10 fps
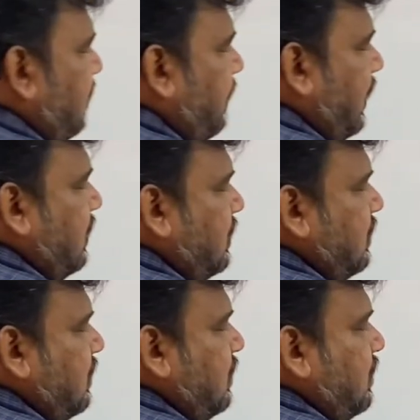feedback
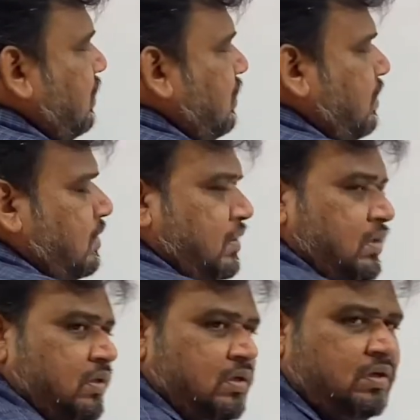
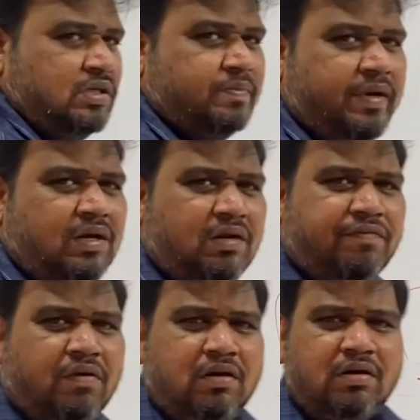it is
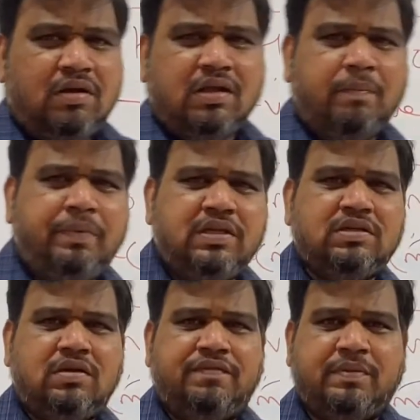mainly for
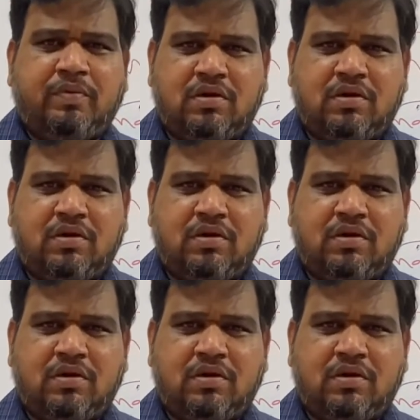completion of a